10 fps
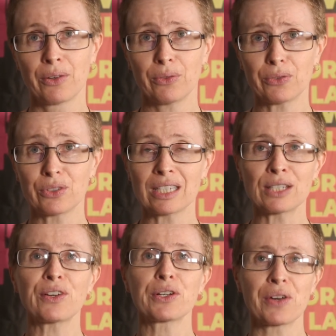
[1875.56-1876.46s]
well,
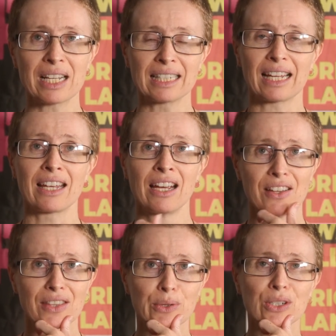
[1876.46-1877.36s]
just very recently,
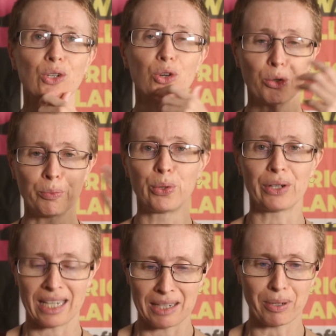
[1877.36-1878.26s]
there was law put
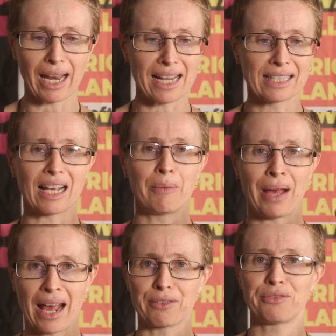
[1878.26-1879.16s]
in place
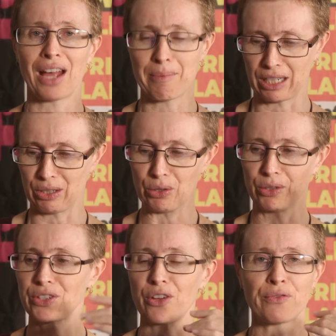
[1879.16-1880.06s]
about family law.
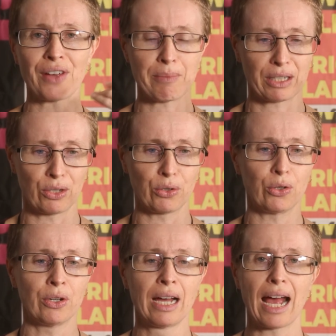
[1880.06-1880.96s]
So the family
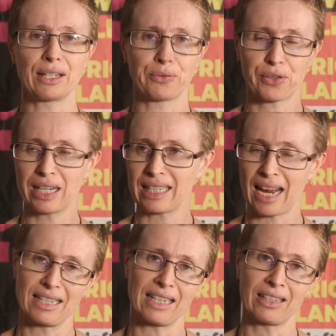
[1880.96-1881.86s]
law as a
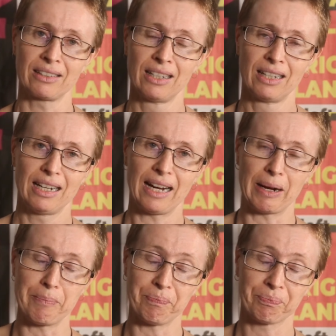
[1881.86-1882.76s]
freestanding,
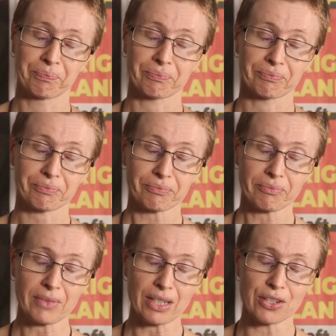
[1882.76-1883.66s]
um,
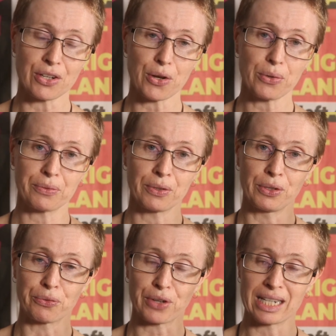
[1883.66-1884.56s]
you know,
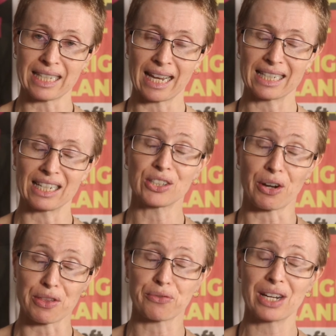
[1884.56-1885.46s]
the freestanding,
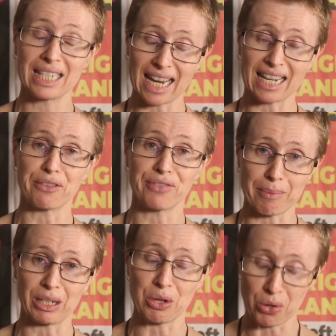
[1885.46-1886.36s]
sorry, the freestanding
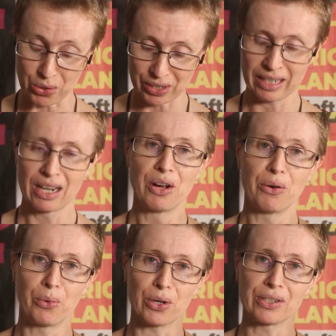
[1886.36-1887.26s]
family court
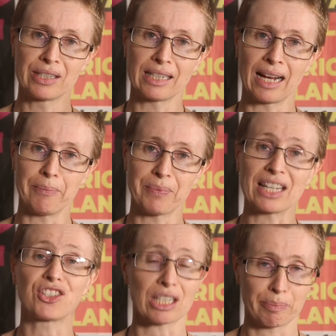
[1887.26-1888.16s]
was um,
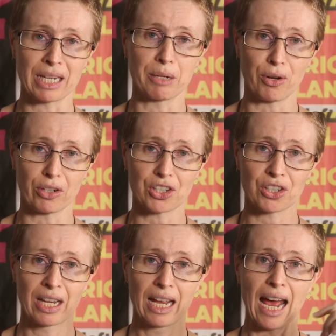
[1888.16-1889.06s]
has just been abolished.